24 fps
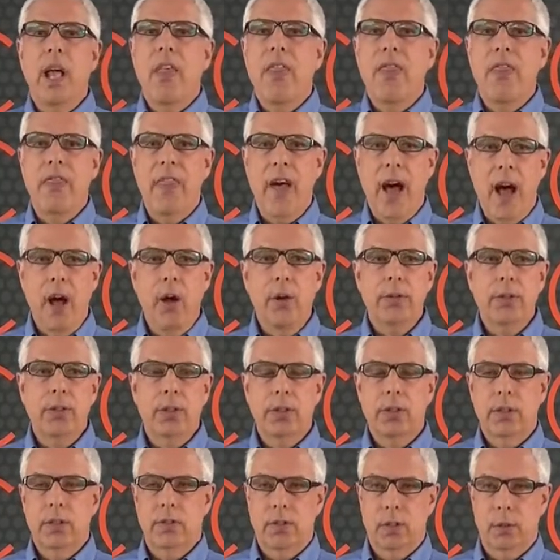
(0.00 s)

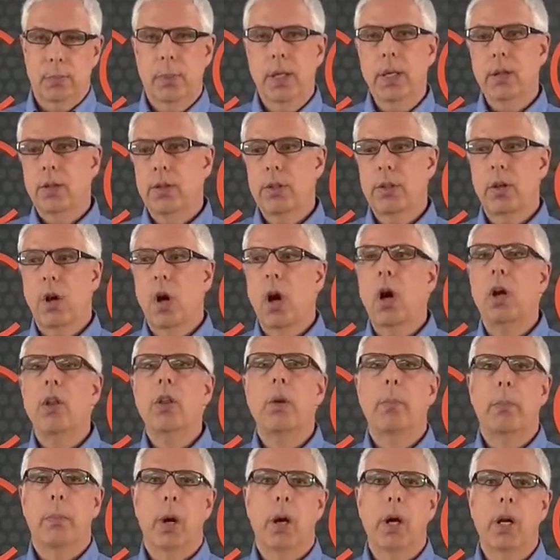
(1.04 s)
thousands of speakers on
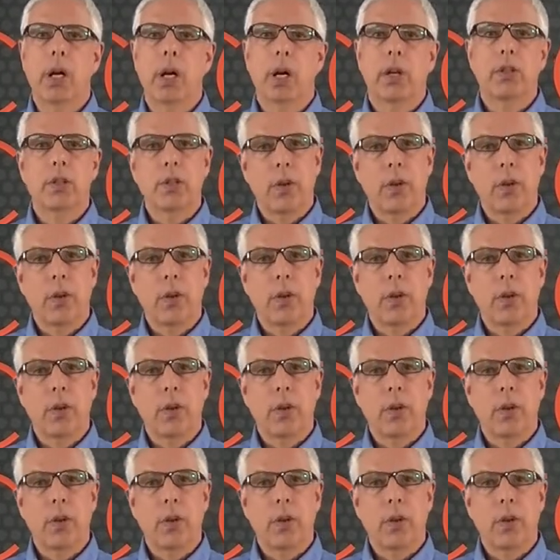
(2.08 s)
the market.